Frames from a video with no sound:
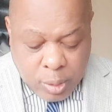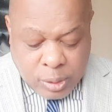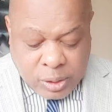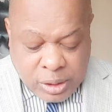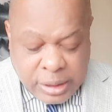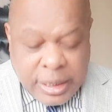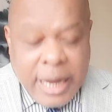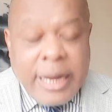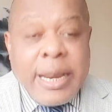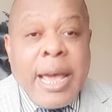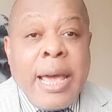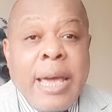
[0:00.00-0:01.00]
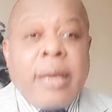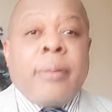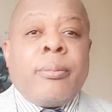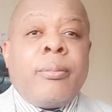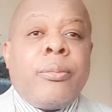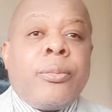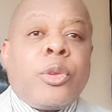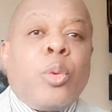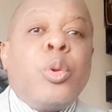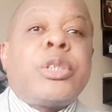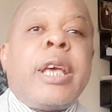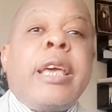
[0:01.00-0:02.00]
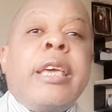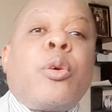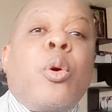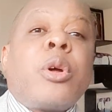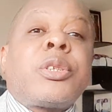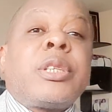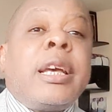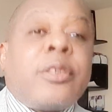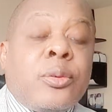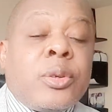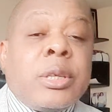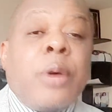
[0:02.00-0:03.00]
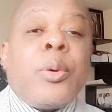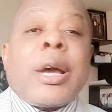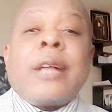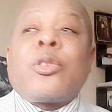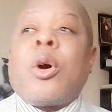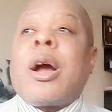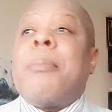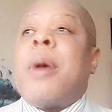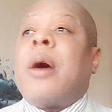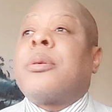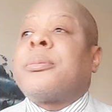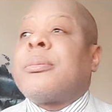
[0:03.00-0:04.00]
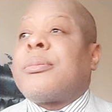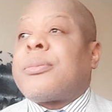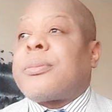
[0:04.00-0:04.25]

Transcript: Until the day we say equal status, then we can talk about